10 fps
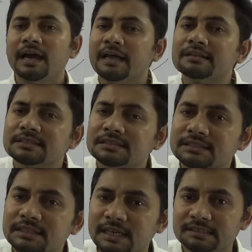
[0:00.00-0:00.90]
And
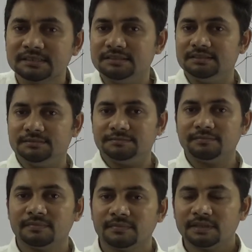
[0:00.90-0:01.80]
sixth
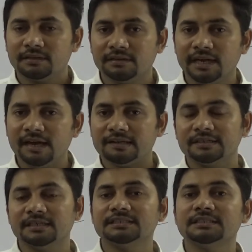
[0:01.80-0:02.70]

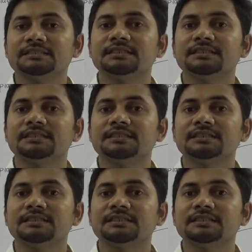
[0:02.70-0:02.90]
characteristics,